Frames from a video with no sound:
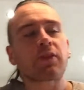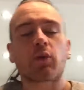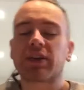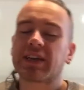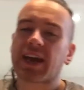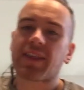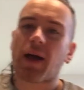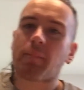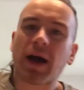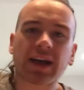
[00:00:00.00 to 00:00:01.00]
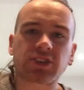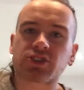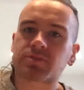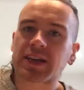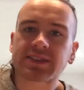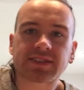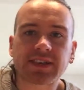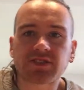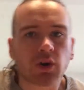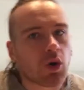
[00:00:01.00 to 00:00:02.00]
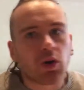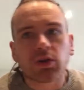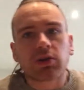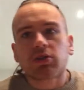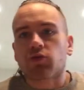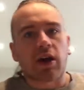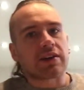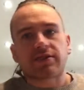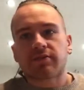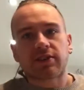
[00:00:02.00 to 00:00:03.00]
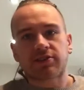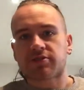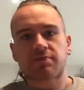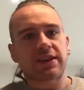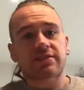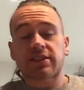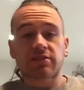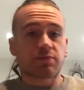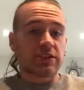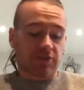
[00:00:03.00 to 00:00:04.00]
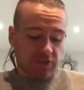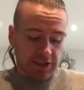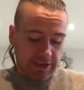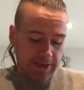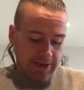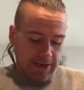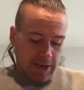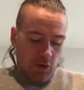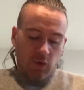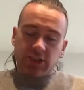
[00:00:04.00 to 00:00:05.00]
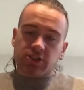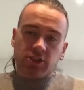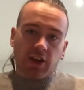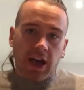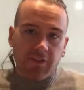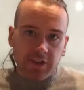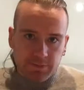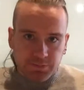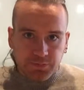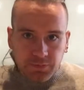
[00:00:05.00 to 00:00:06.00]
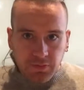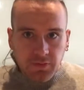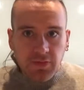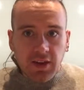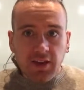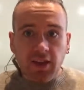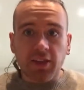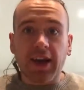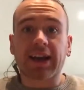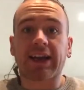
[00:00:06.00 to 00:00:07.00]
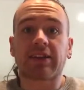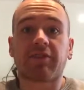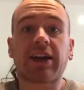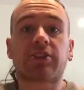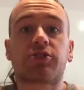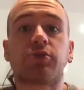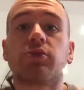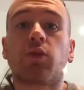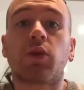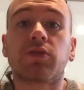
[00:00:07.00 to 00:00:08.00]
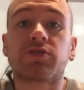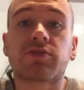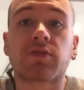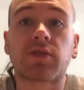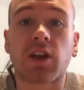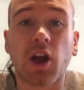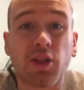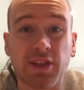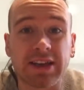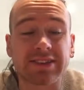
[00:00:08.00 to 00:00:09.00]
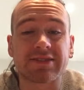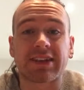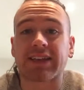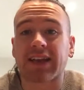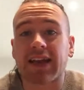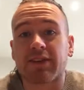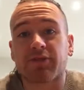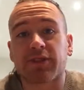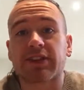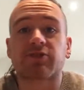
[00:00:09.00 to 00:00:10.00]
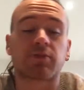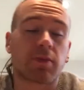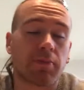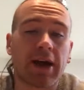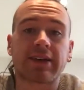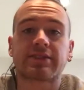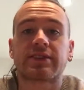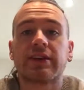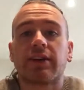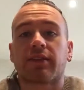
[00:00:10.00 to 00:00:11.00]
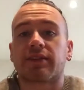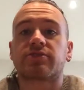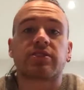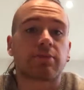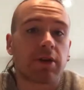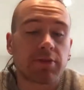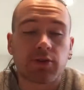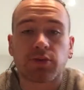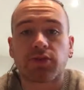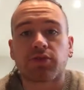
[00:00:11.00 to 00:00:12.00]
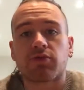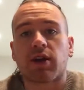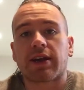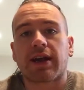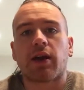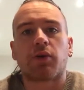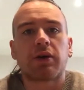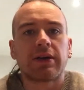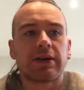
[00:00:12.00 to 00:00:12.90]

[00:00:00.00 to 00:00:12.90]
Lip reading: when you get that back, it just makes things all right. It just makes things peaceful. And when you start having that kind of attitude towards a lot of things in your life, things from the past, things that you might be going through right now,